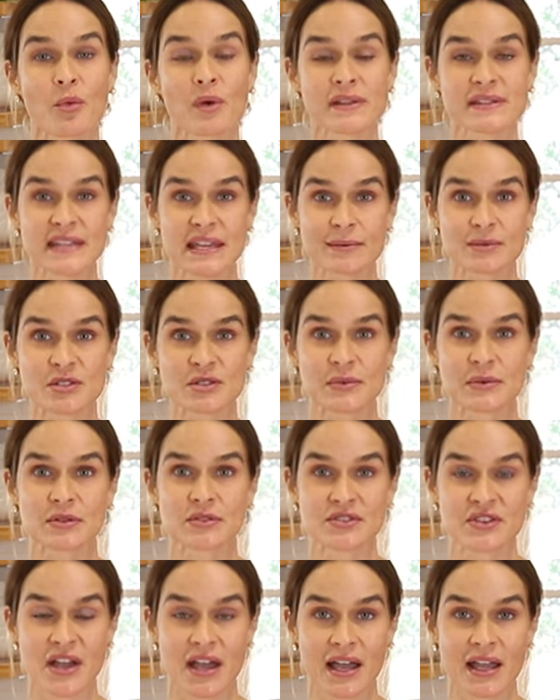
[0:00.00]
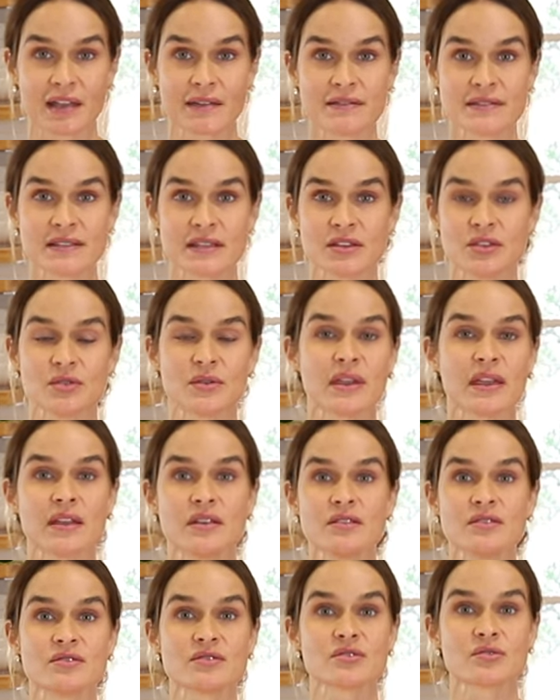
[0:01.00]
one tablespoon chives, and you
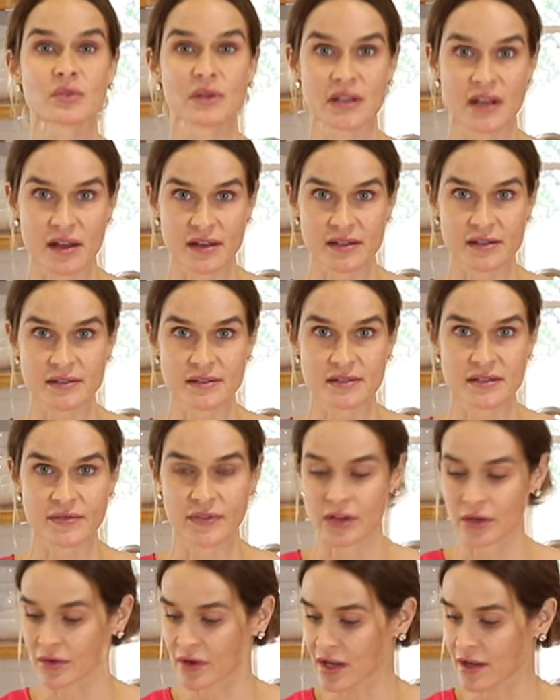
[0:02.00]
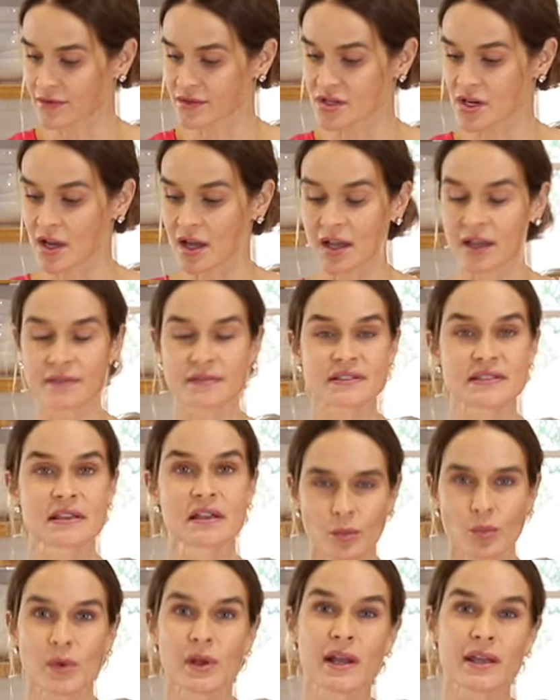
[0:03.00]
can use green onions if you don't have chives.
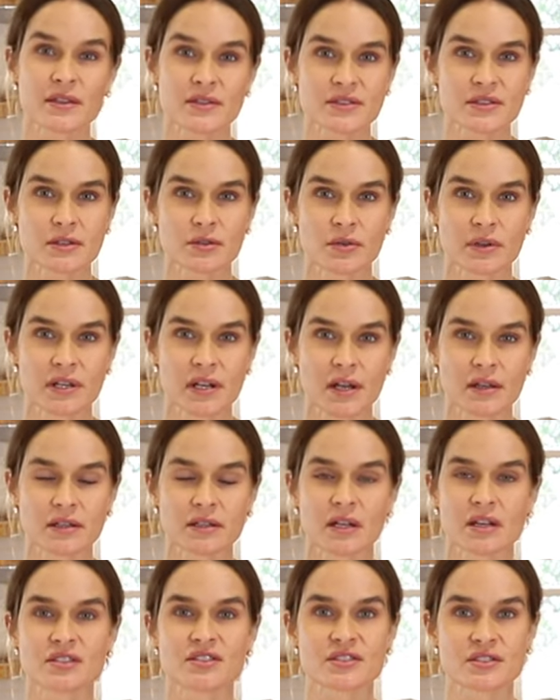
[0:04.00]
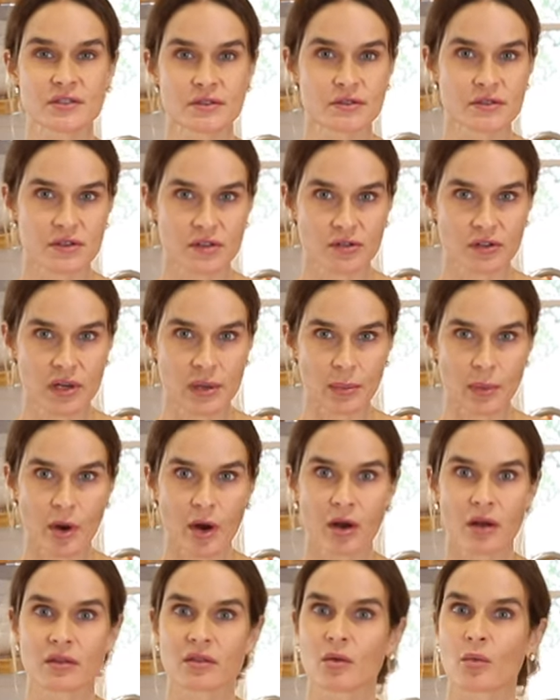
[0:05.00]
When I use the green onion, I just use the green
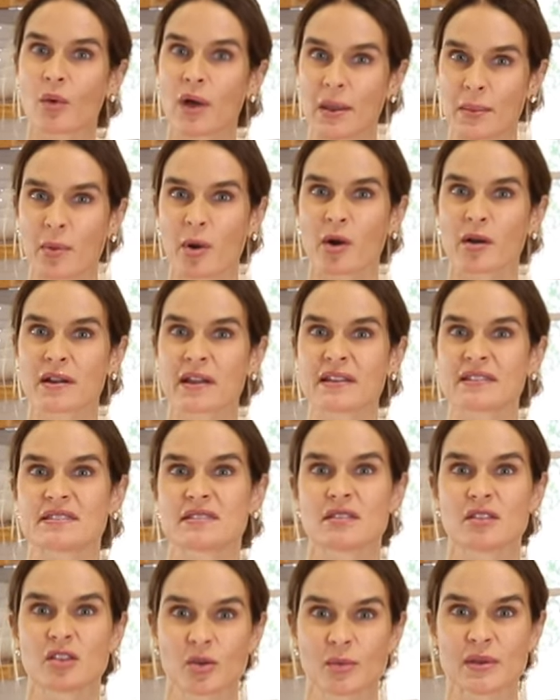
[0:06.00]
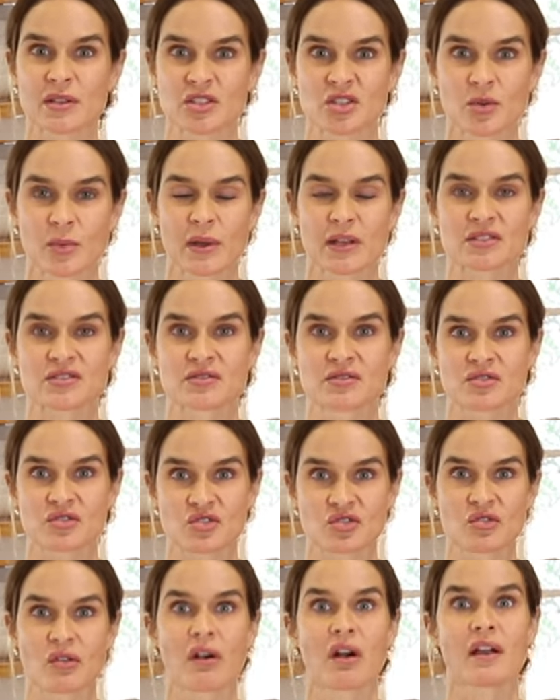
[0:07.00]
part. The white part has a little bit too much
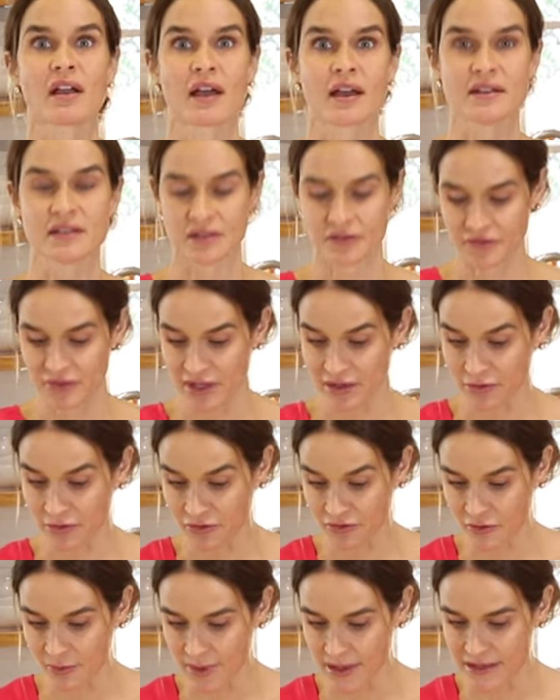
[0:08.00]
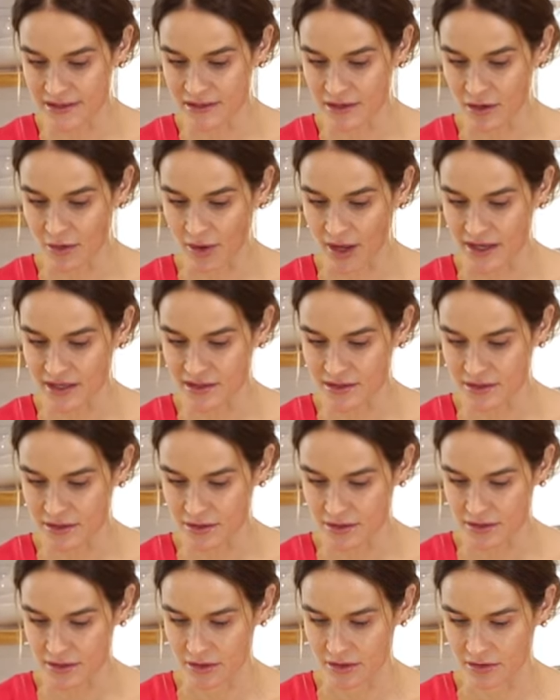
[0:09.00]
strong onion flavor for me, so I just
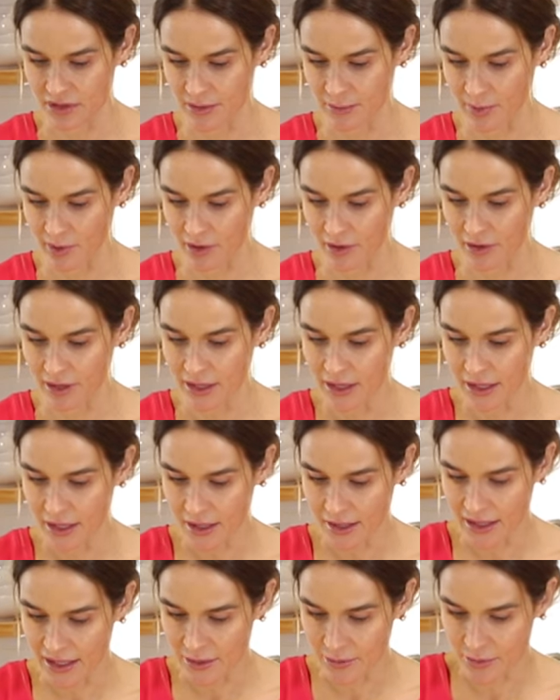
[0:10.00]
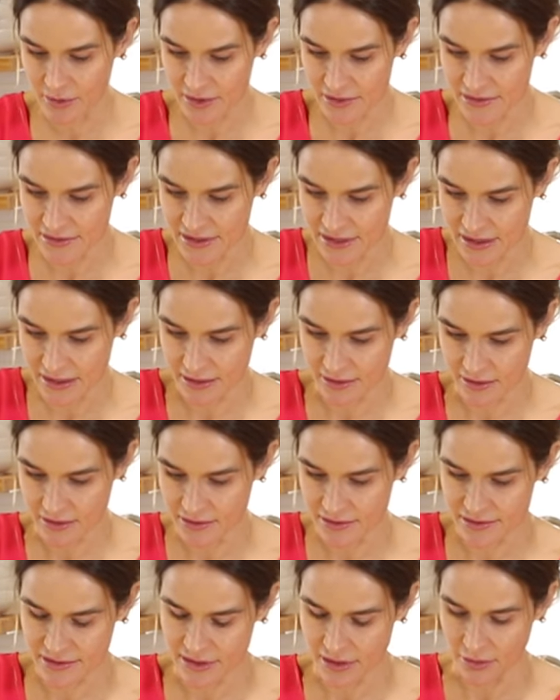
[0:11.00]
use the green part like we're using
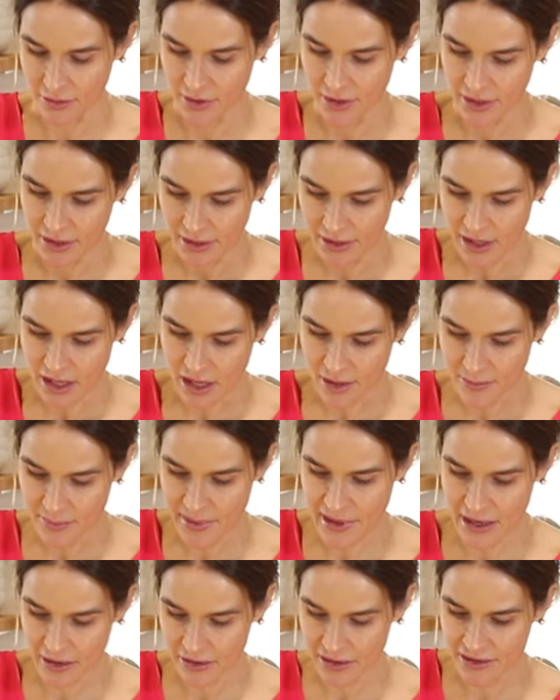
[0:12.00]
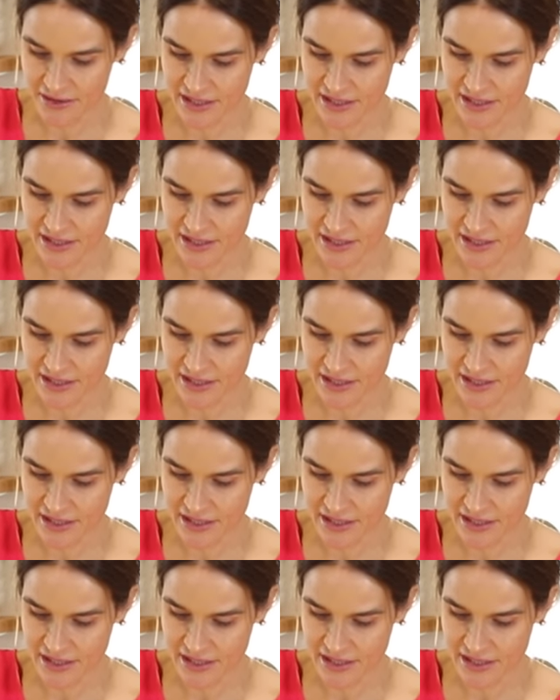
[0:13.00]
here. So about a